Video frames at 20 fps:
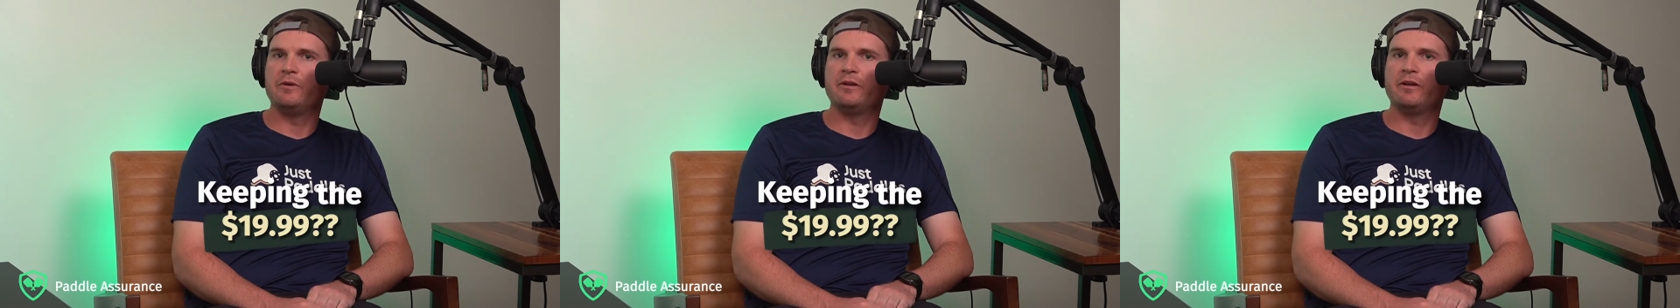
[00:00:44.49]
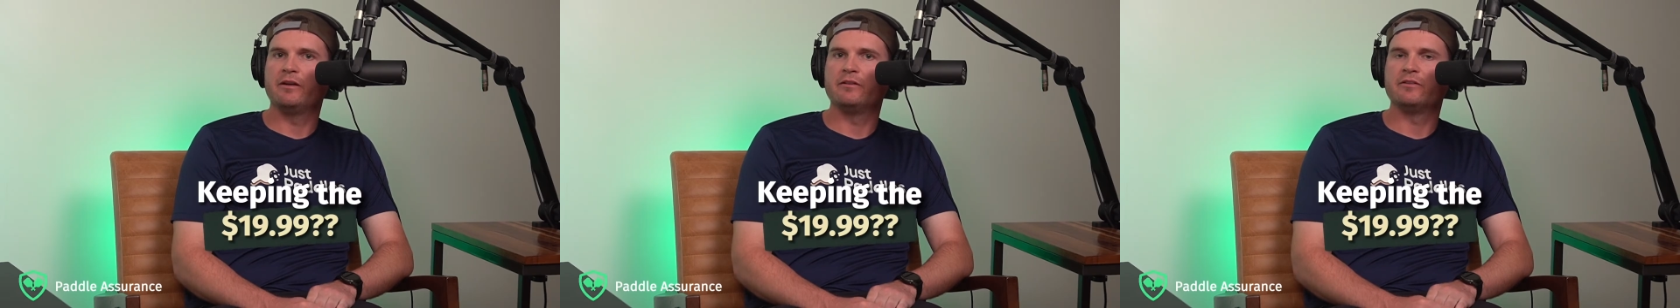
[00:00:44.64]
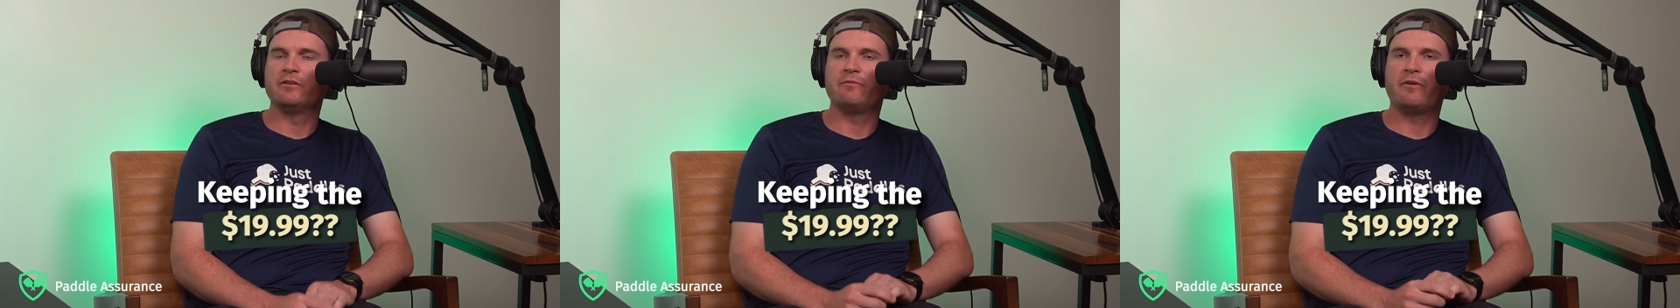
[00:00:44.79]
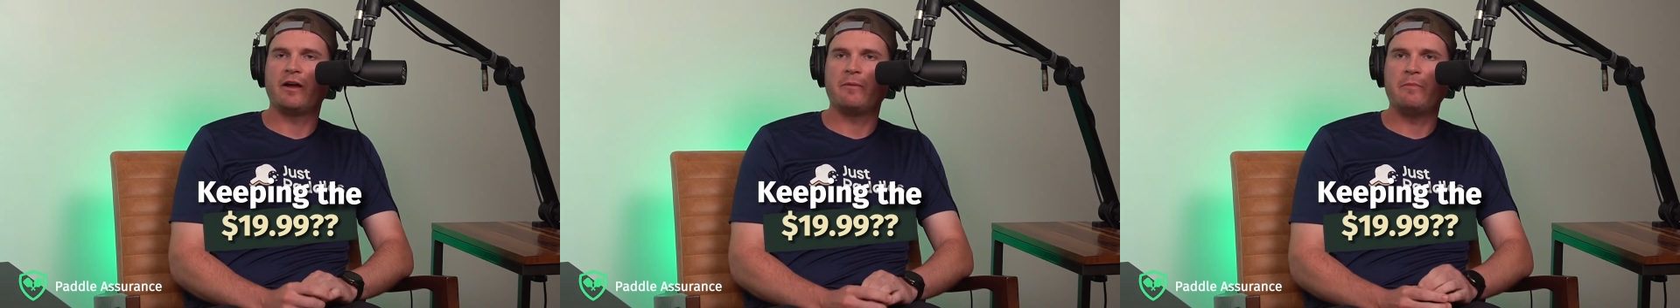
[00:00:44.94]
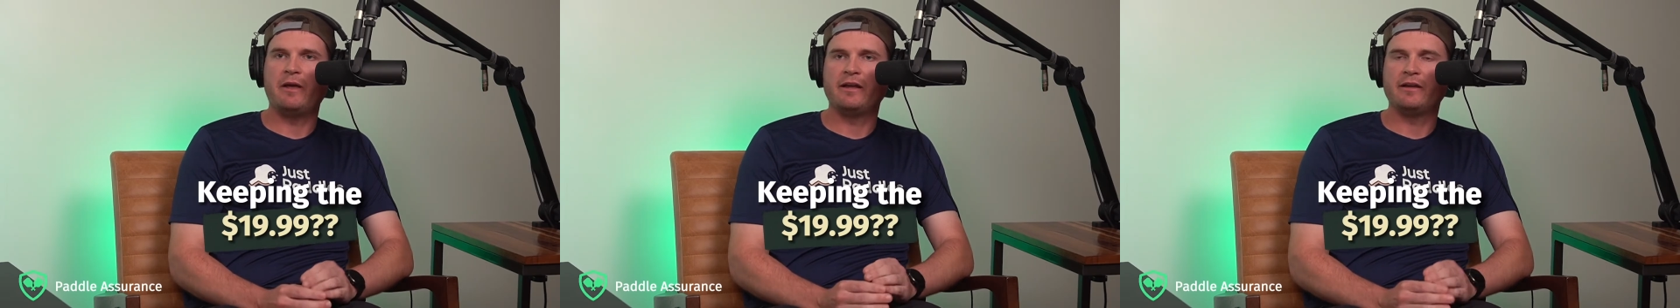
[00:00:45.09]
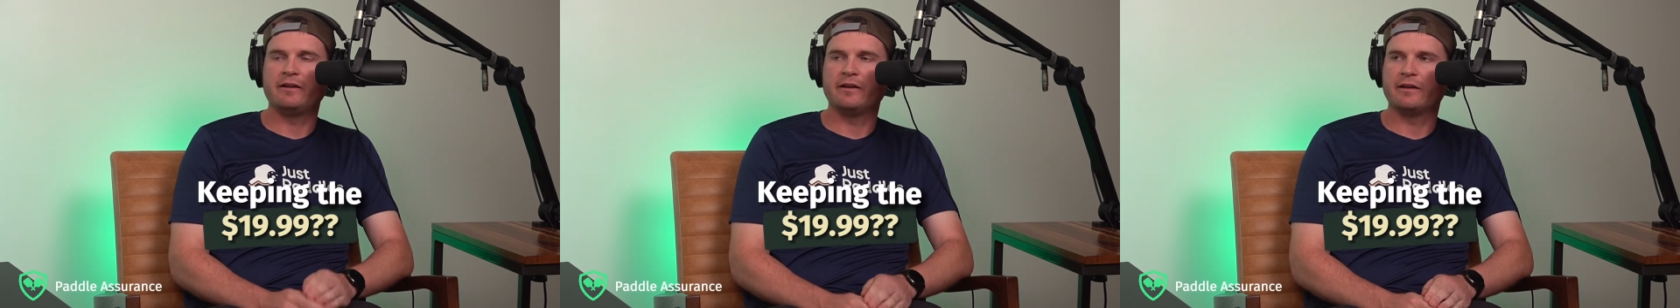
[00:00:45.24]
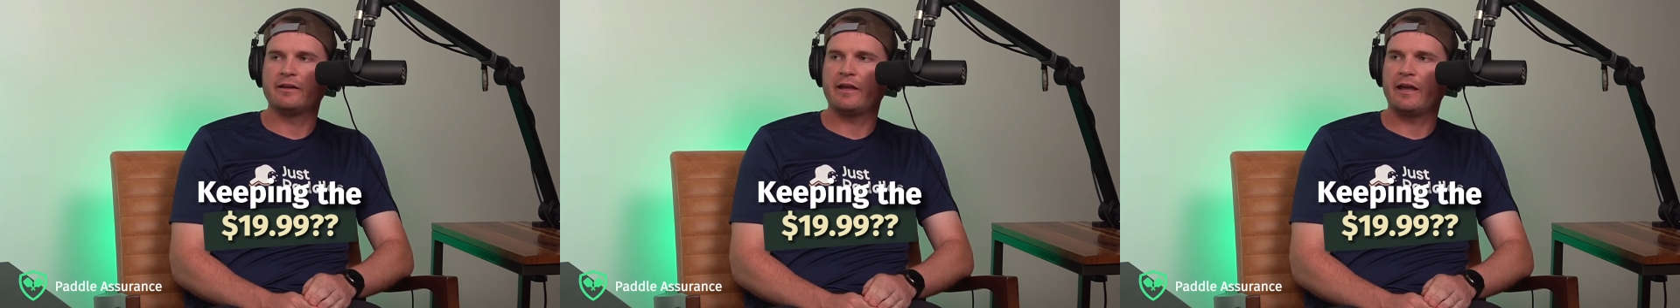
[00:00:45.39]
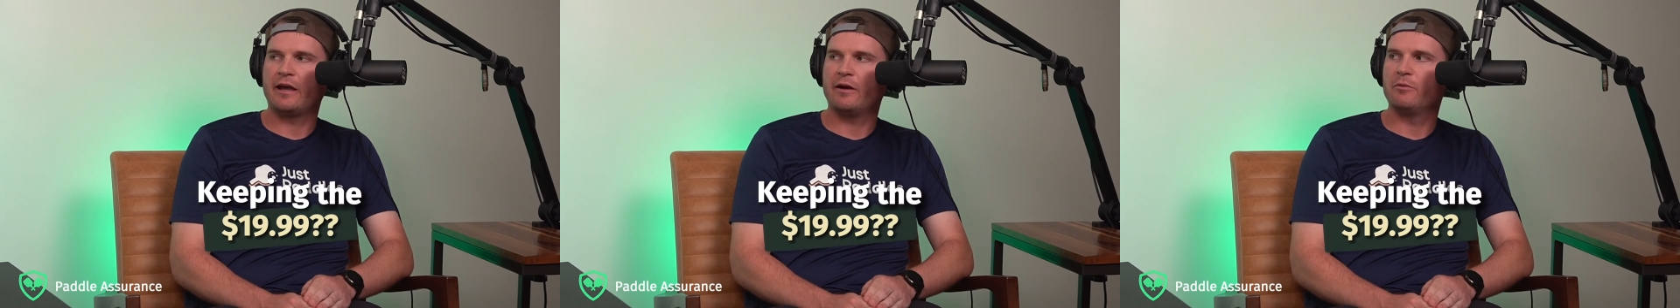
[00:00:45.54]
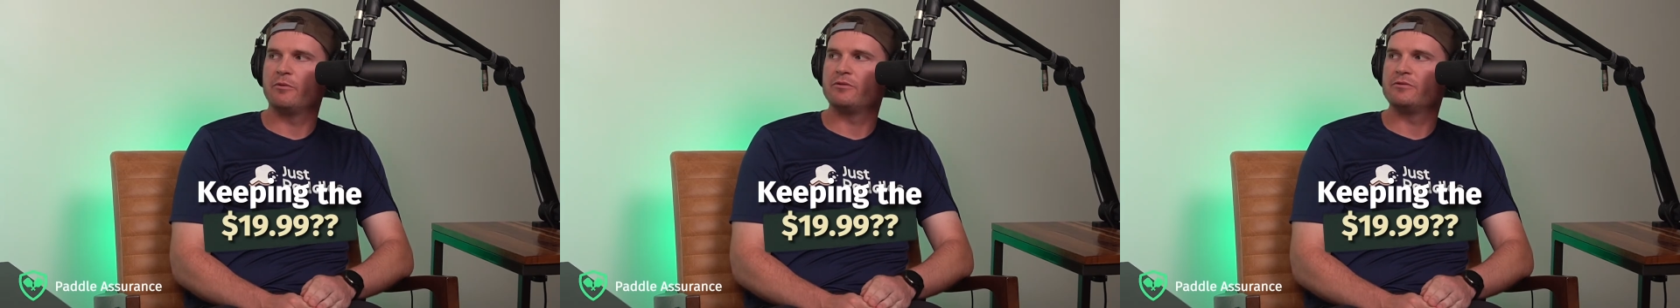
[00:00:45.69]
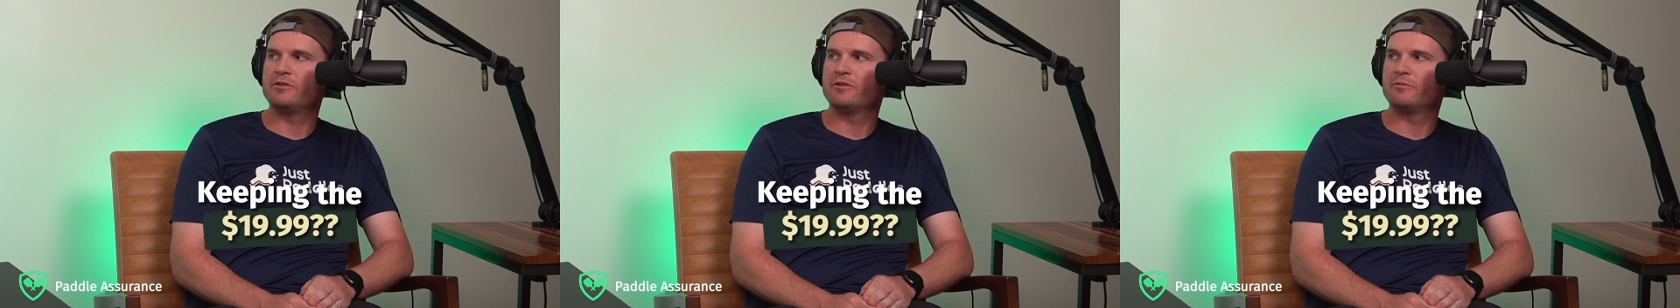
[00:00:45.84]
because if I make an
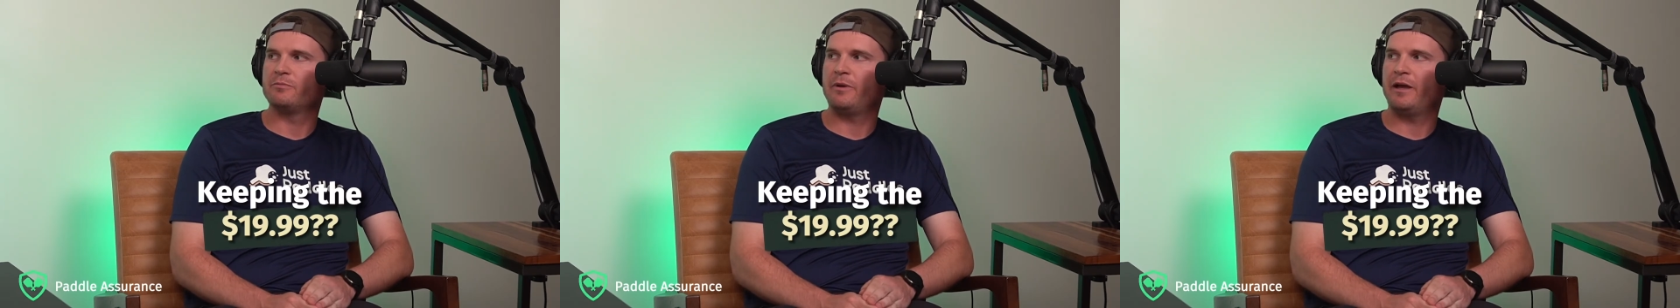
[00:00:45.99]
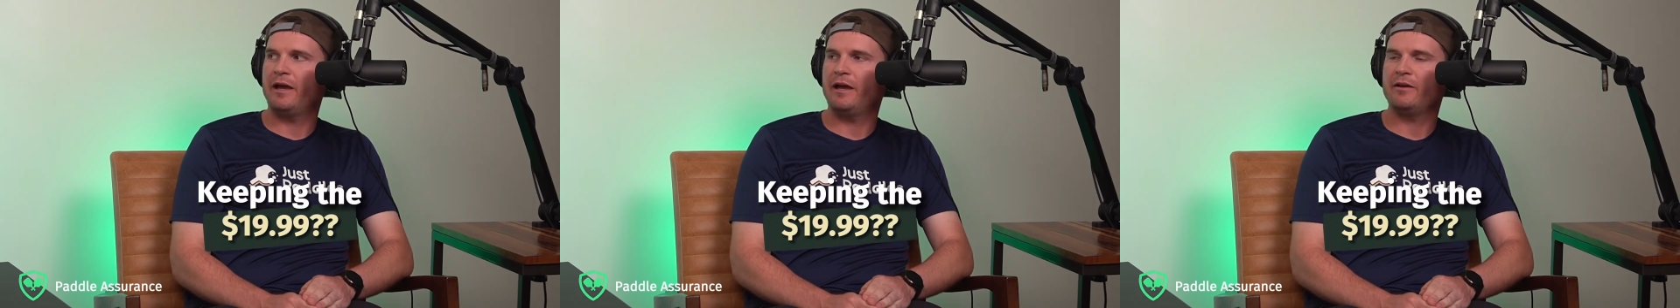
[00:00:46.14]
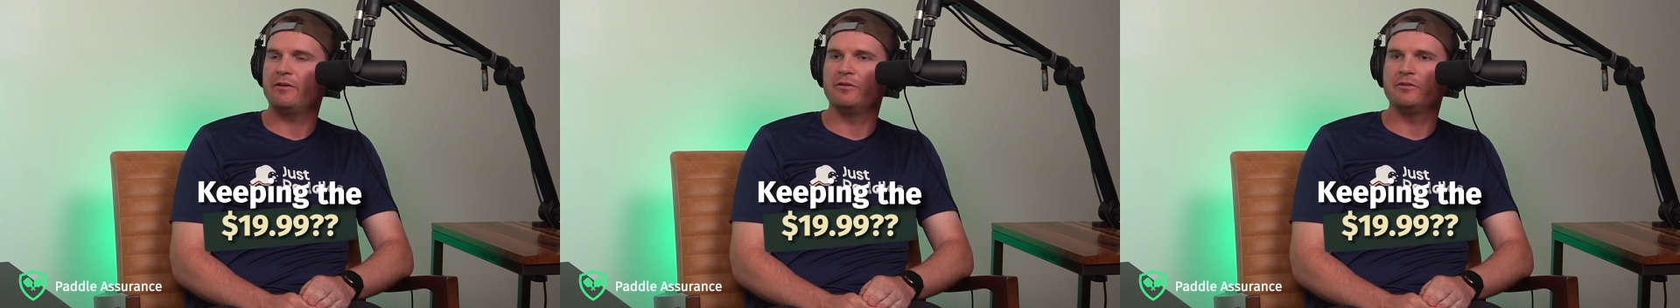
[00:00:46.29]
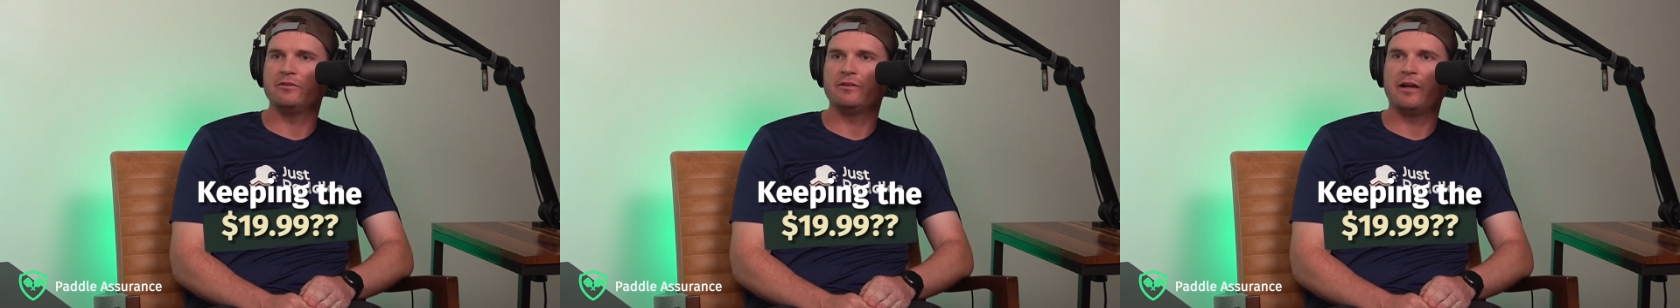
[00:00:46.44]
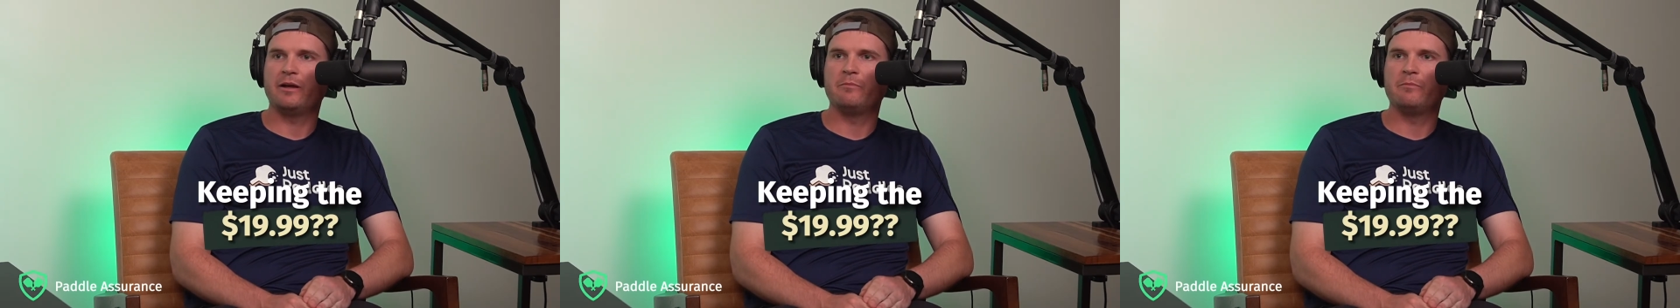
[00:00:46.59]
account with just paddles,